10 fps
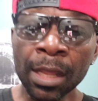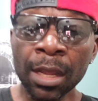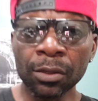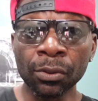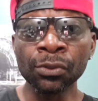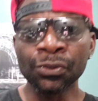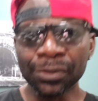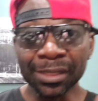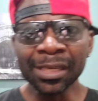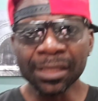
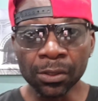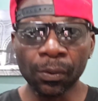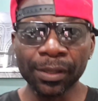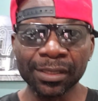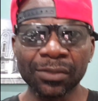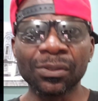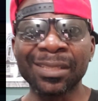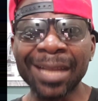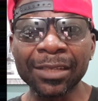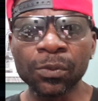utility coins, because
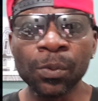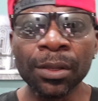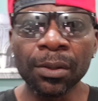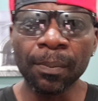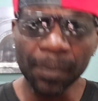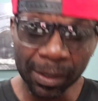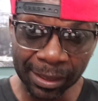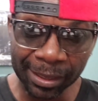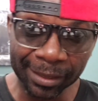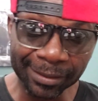that's where your
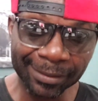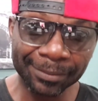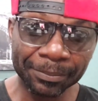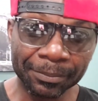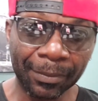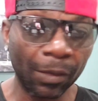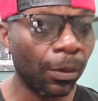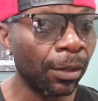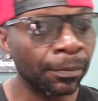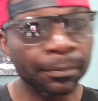money is.
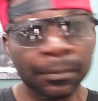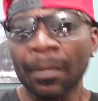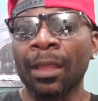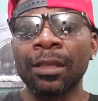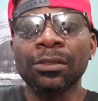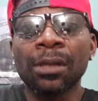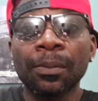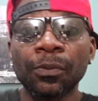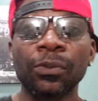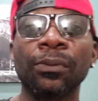Well, it's
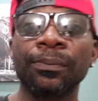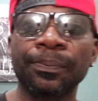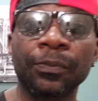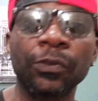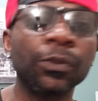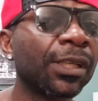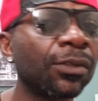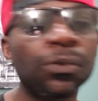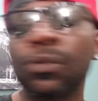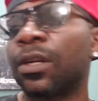up to you. You can
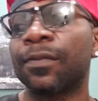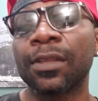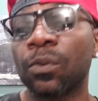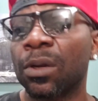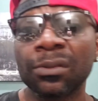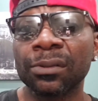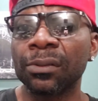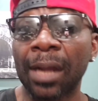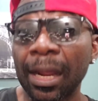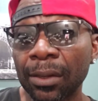do whatever you want to
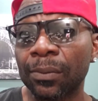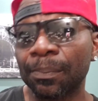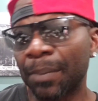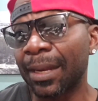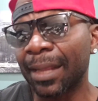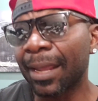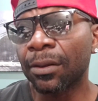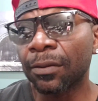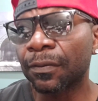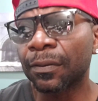do. I know by the end
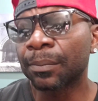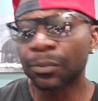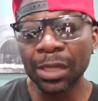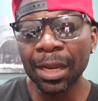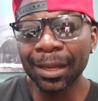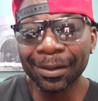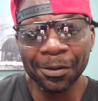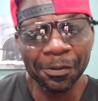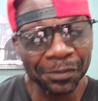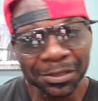of
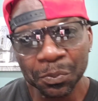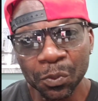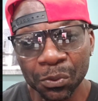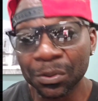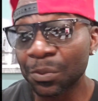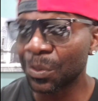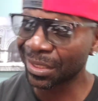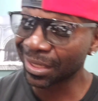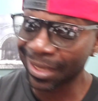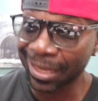of this bull run, which
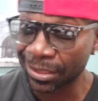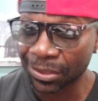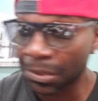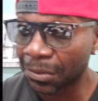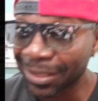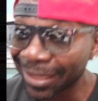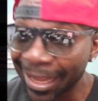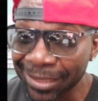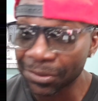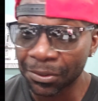again is not going to
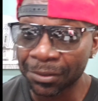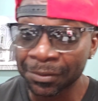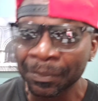last long,